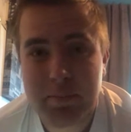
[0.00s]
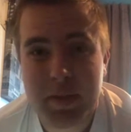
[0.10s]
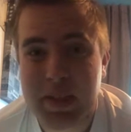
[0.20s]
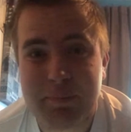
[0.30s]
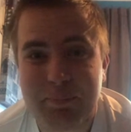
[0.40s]

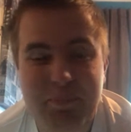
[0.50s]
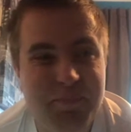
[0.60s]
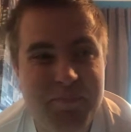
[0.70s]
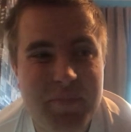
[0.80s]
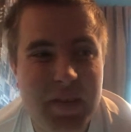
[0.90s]
But
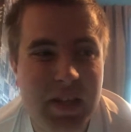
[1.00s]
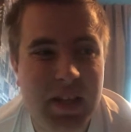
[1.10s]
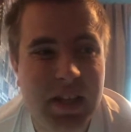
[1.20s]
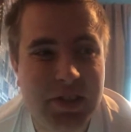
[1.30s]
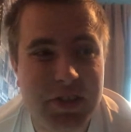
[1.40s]

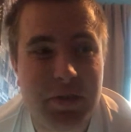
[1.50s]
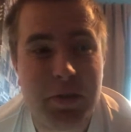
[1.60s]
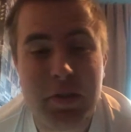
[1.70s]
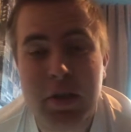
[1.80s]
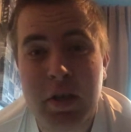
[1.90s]
I just thought